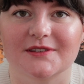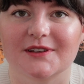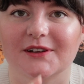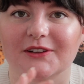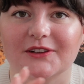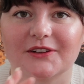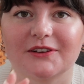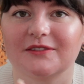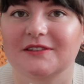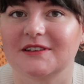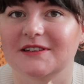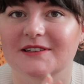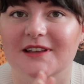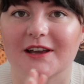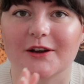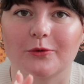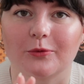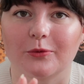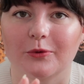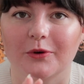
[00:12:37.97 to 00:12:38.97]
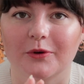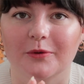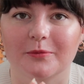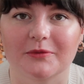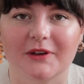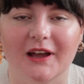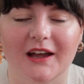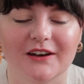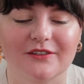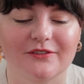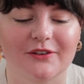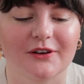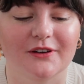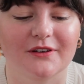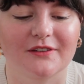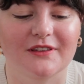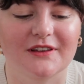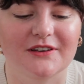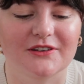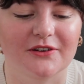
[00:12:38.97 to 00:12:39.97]
a lot of these like warm kind of
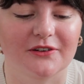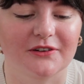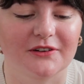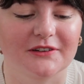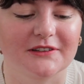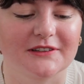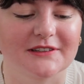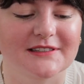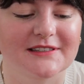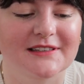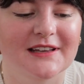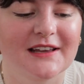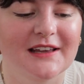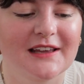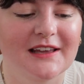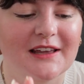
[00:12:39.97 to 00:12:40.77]
earthy tones,